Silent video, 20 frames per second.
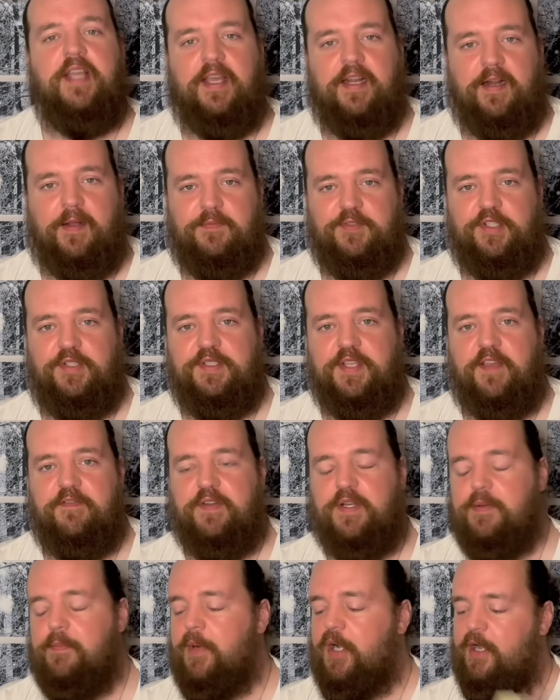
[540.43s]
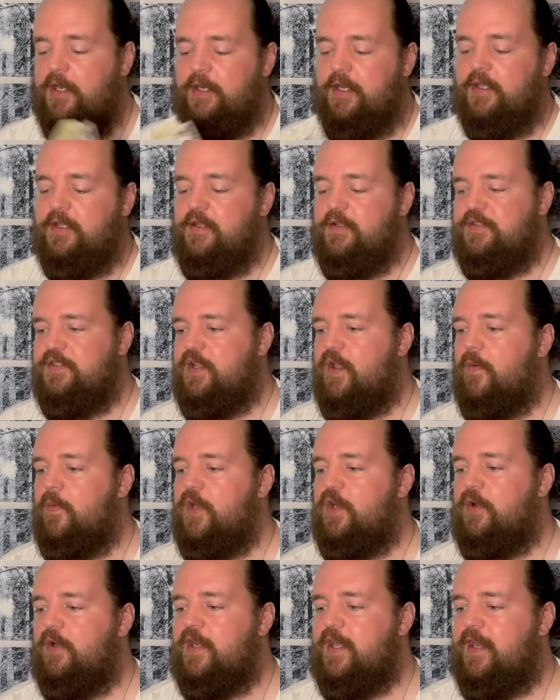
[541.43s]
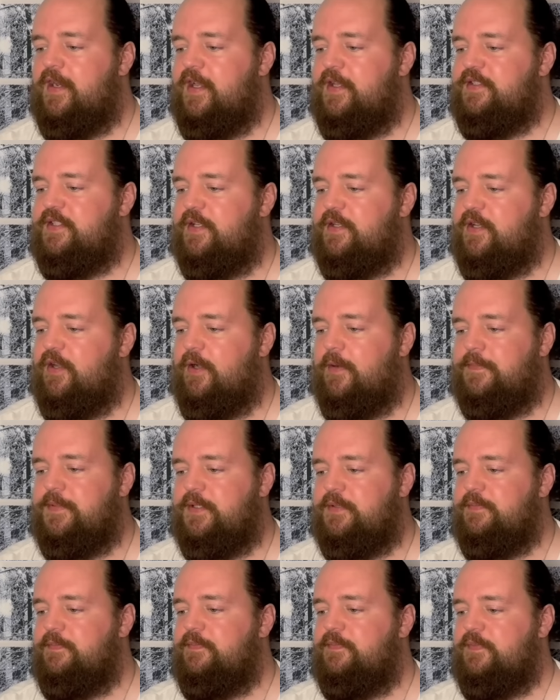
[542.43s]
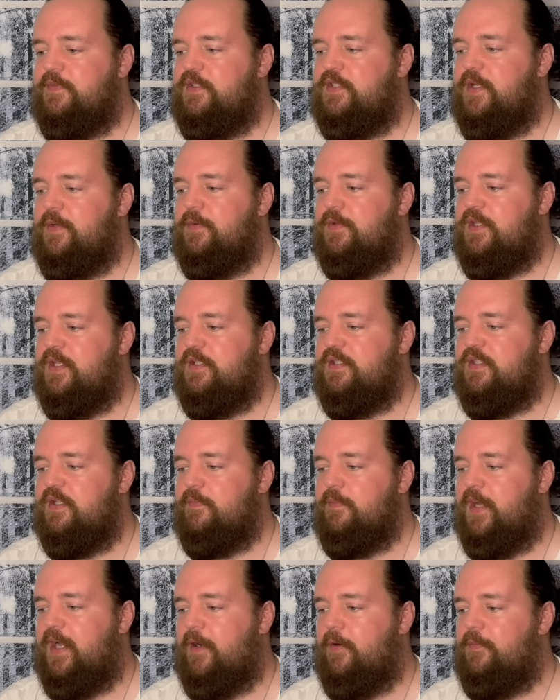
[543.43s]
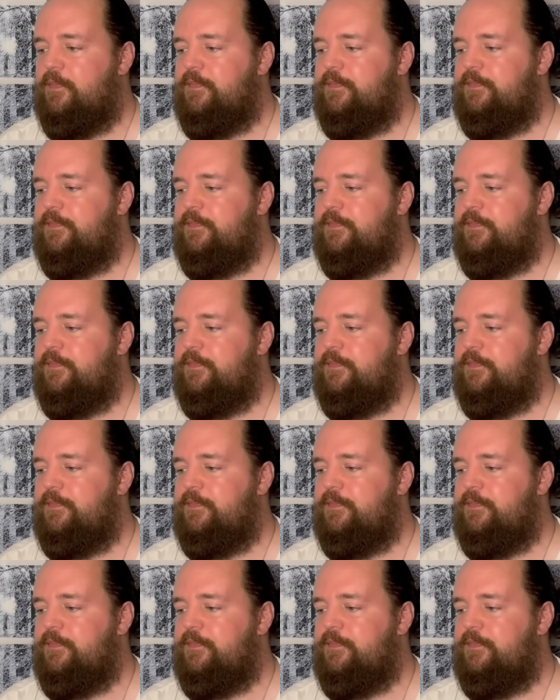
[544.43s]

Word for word: and I'm just giving you mine. What's going on that Ace of Cups, see what this is about.